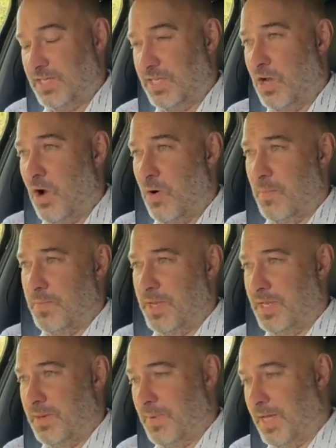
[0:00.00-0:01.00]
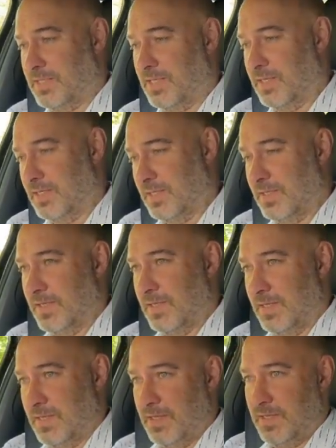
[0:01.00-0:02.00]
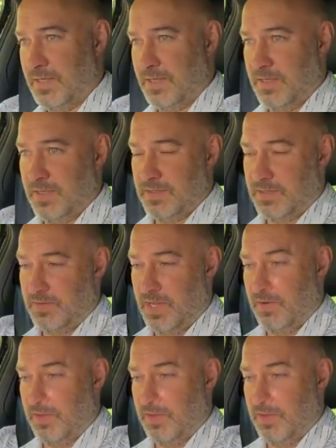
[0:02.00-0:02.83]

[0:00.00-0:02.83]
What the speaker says: It can't be any better. So now